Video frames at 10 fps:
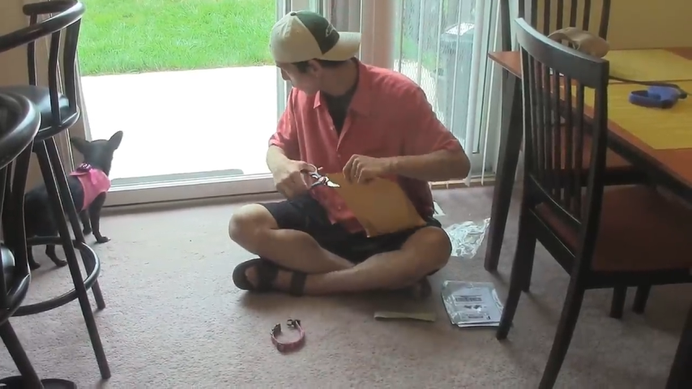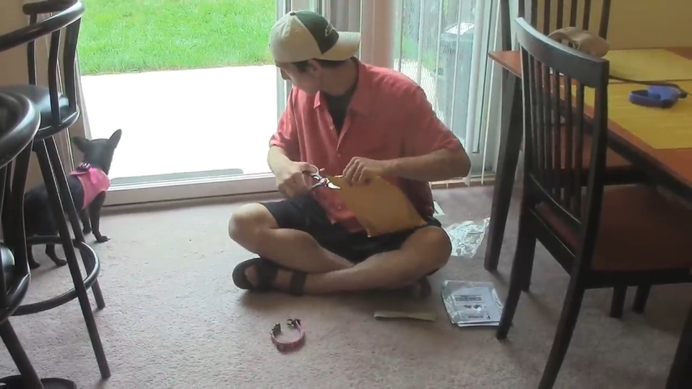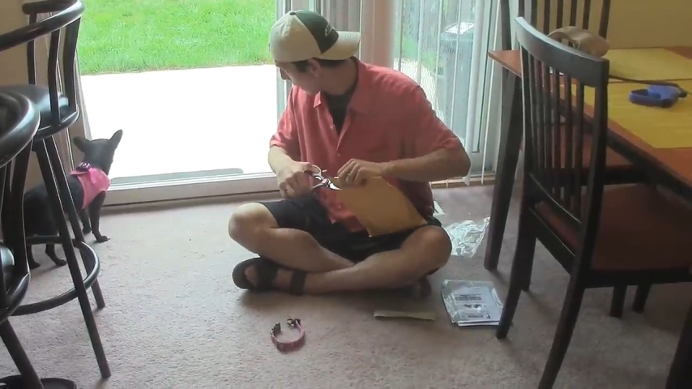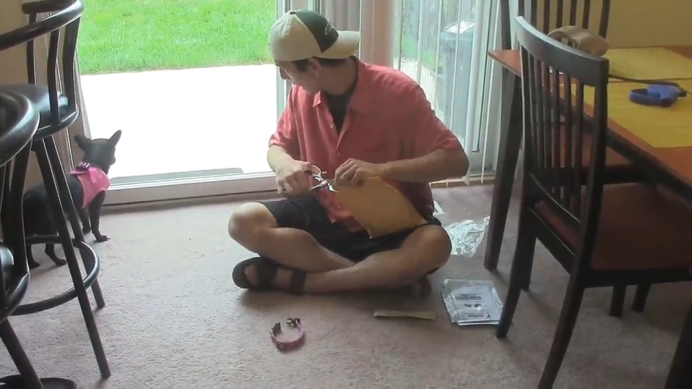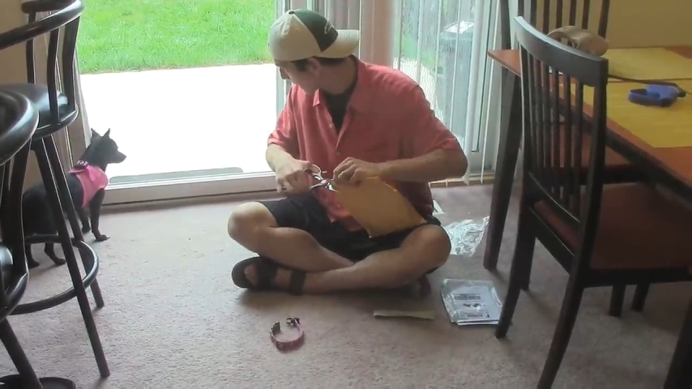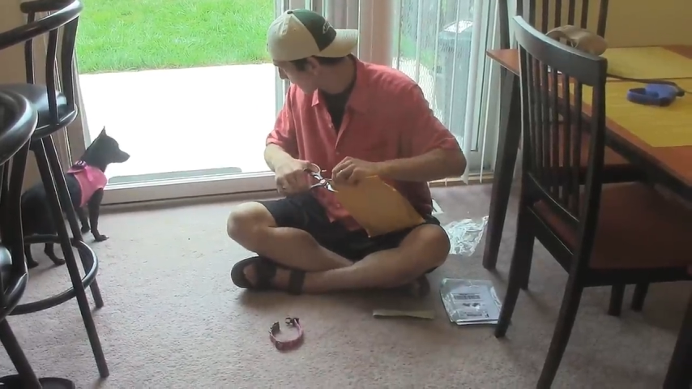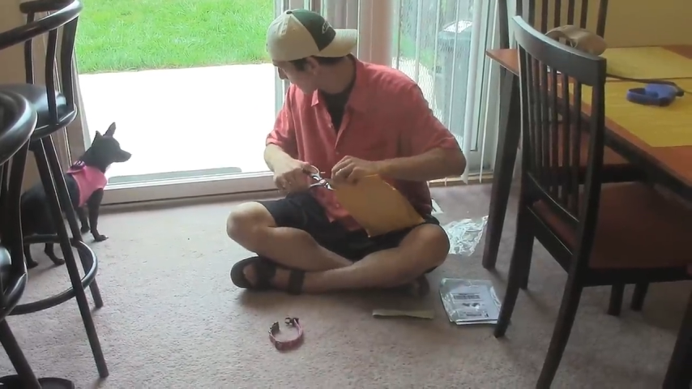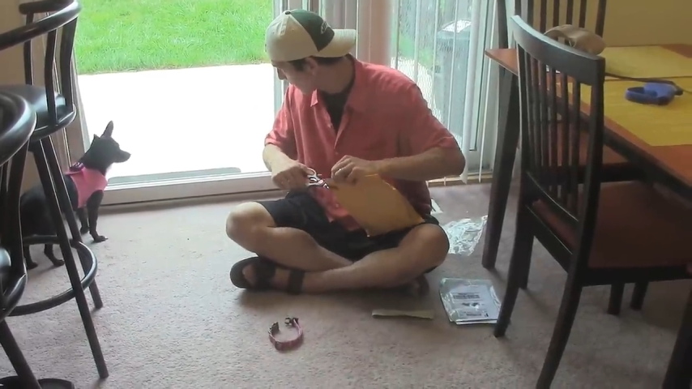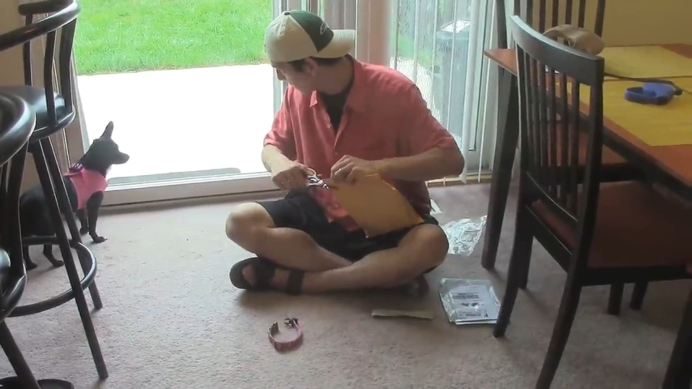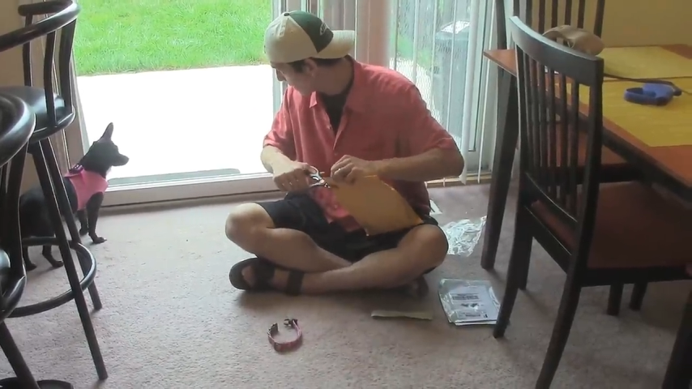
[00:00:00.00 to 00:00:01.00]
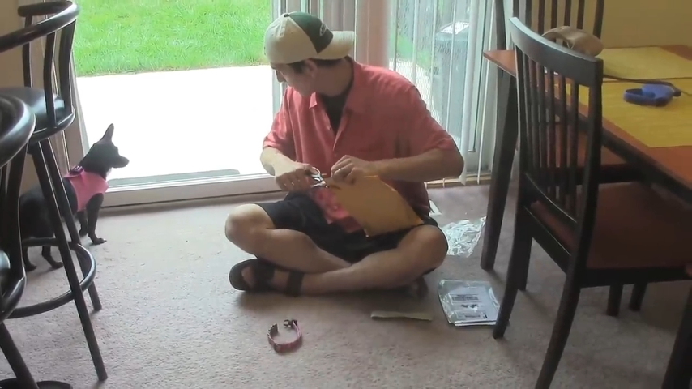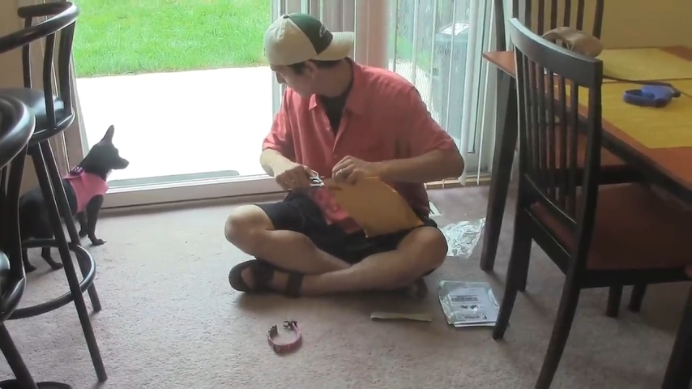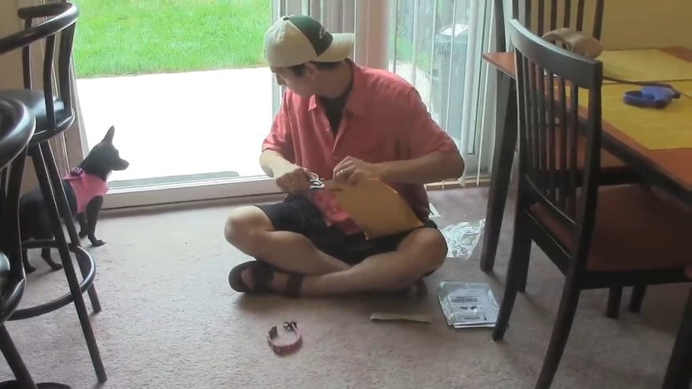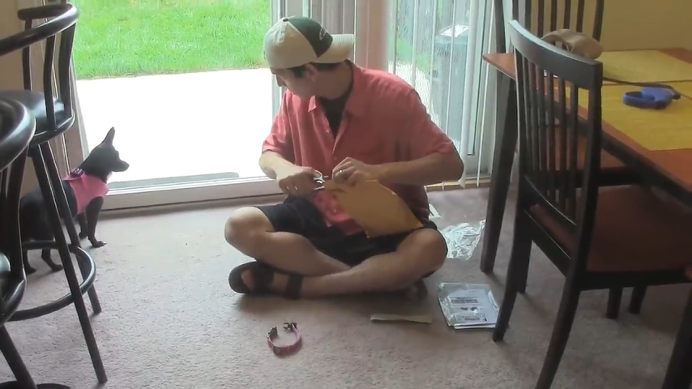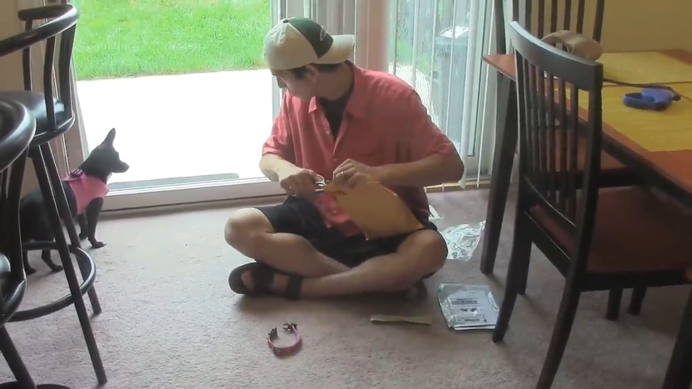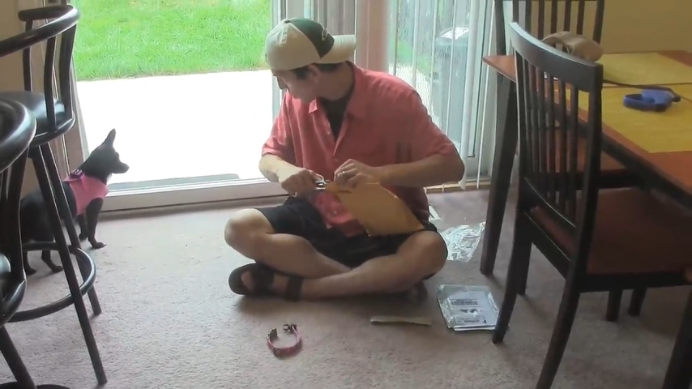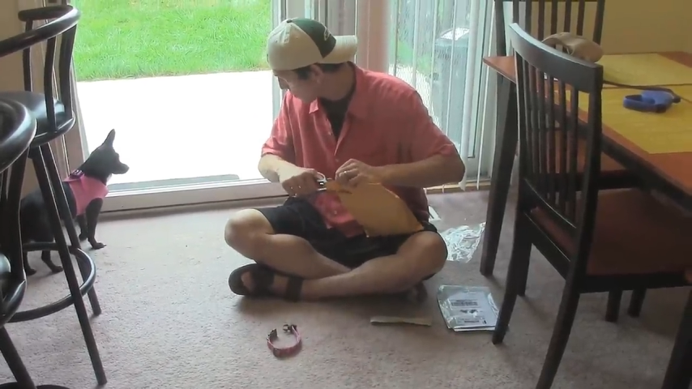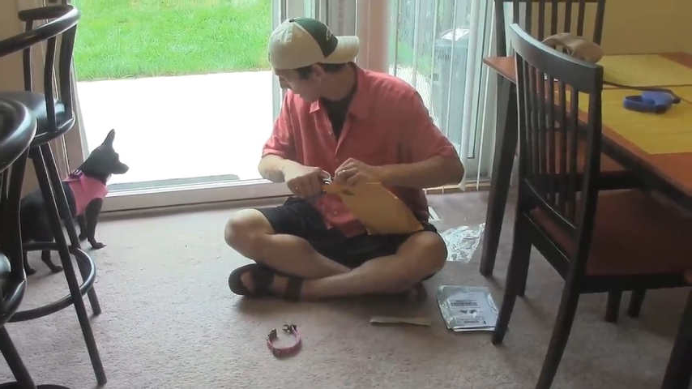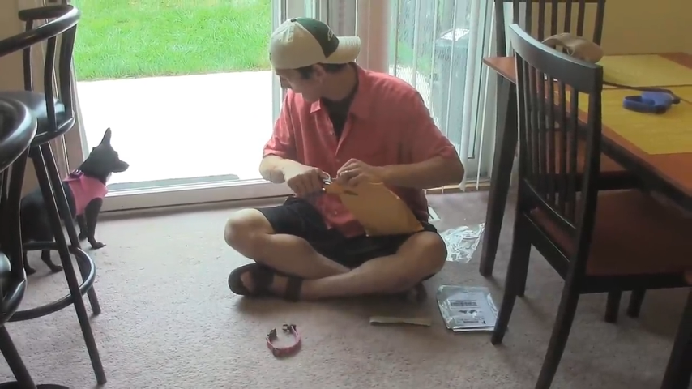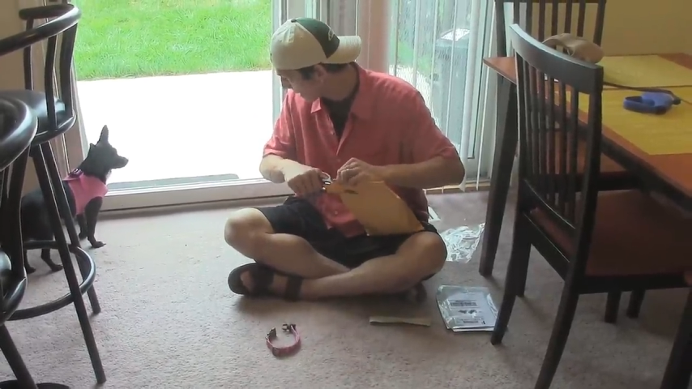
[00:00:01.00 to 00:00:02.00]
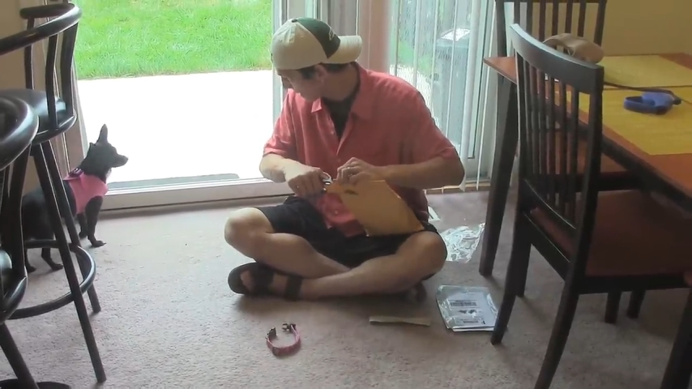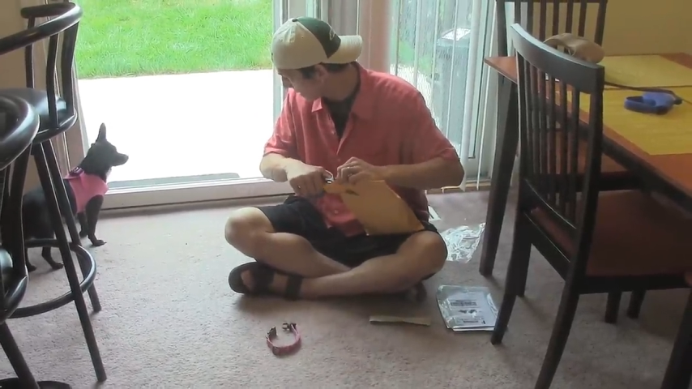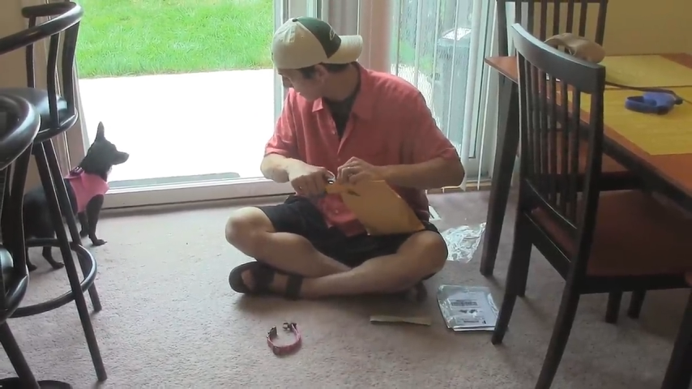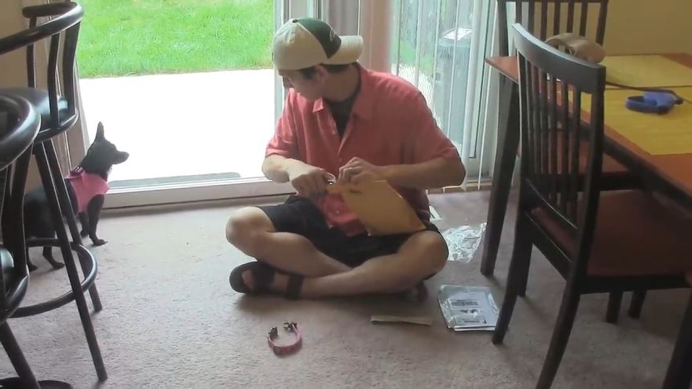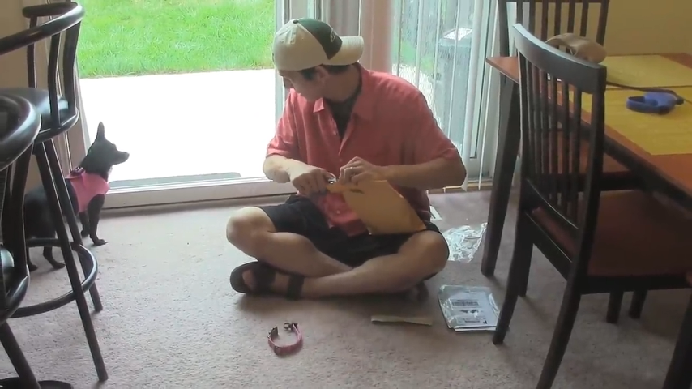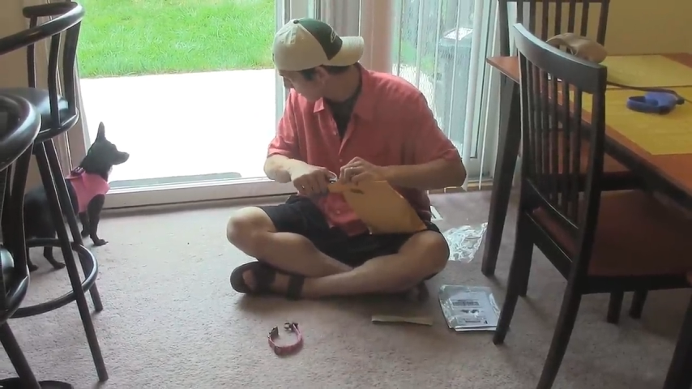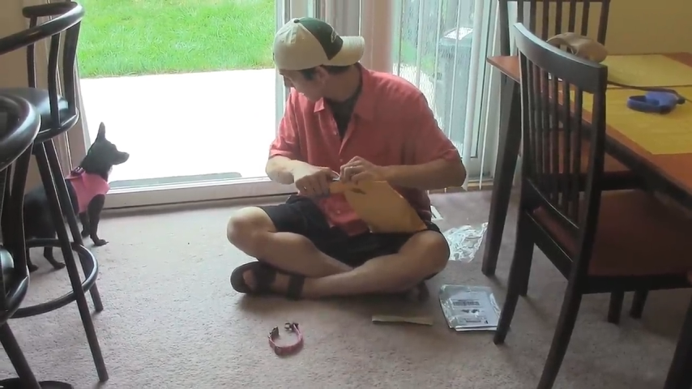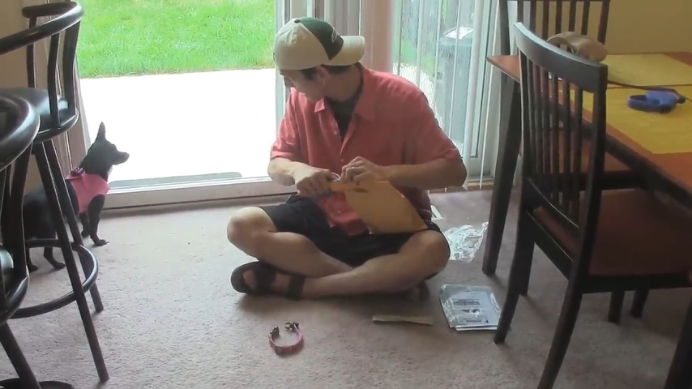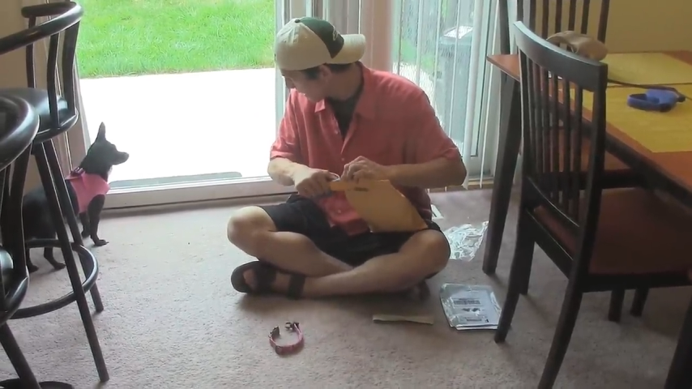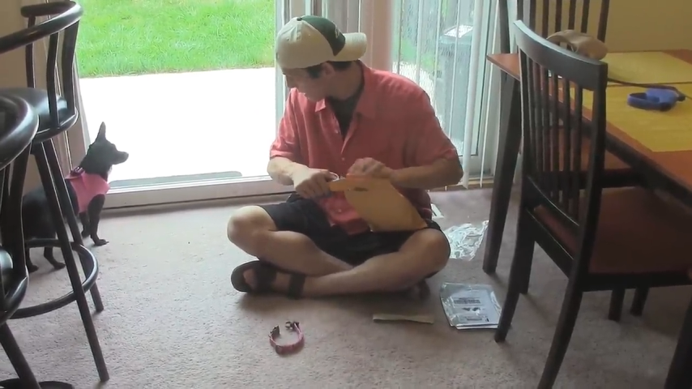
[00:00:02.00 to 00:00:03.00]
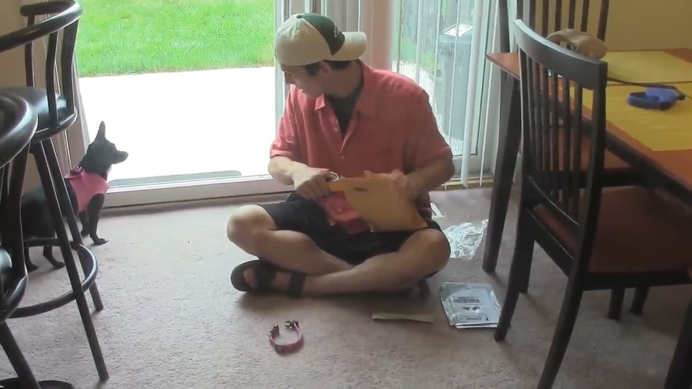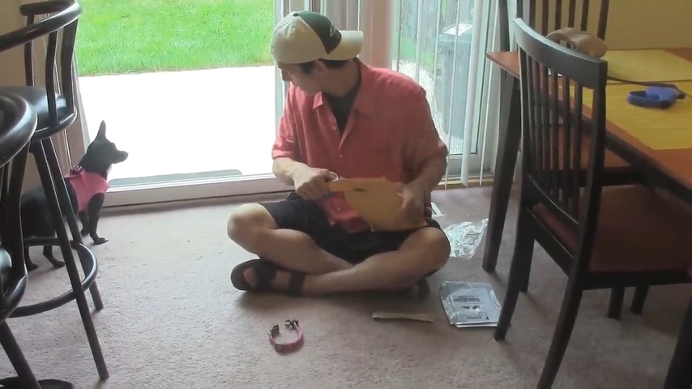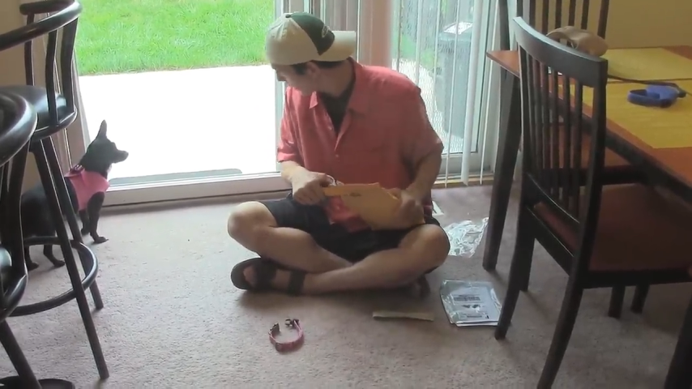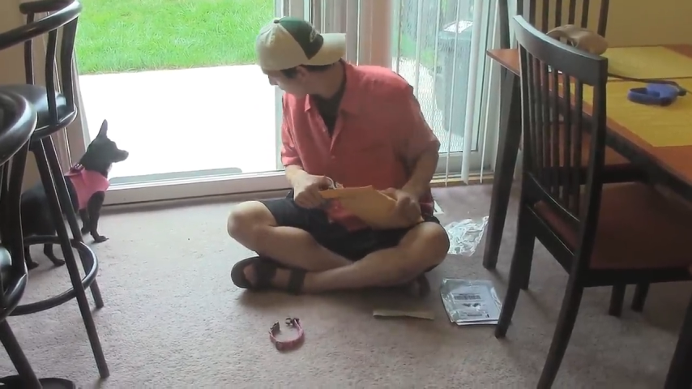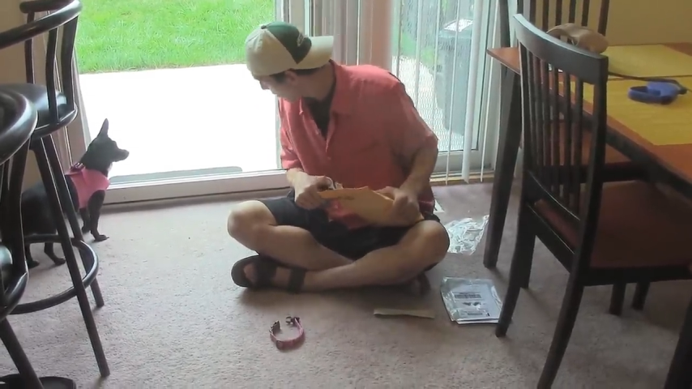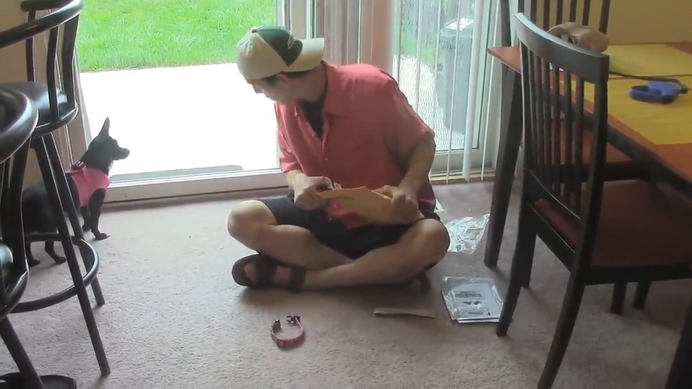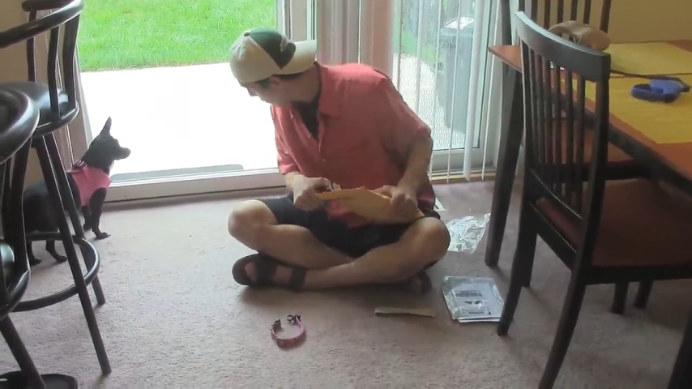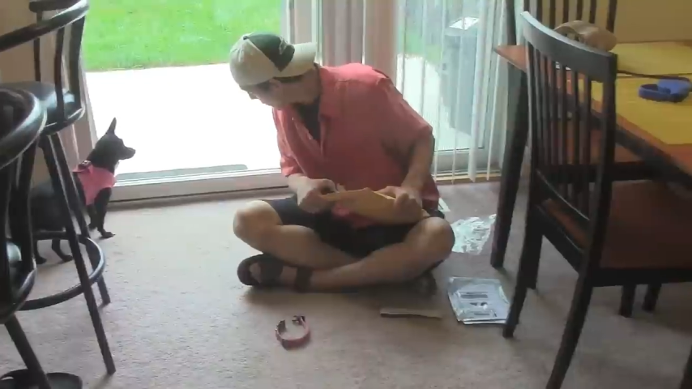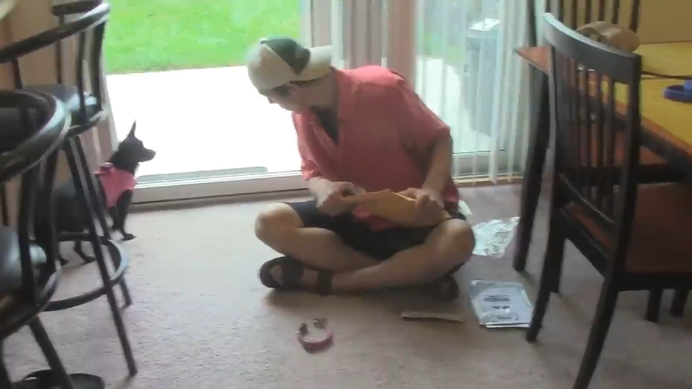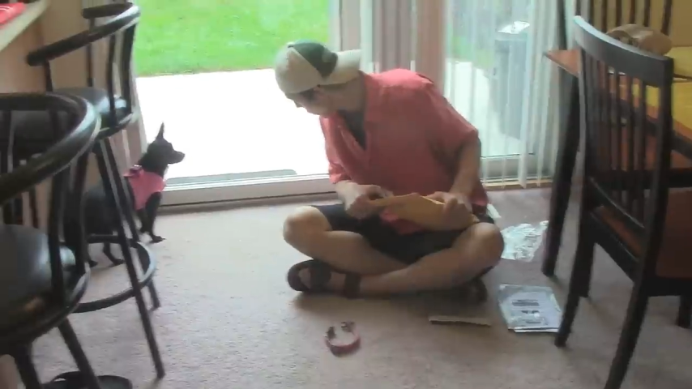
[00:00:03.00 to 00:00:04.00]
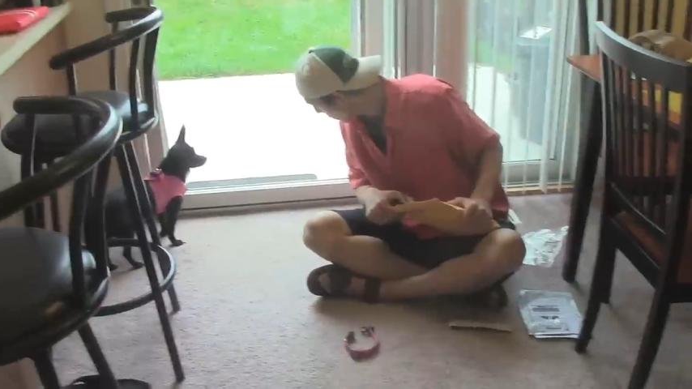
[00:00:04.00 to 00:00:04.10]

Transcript: (no speaker visible)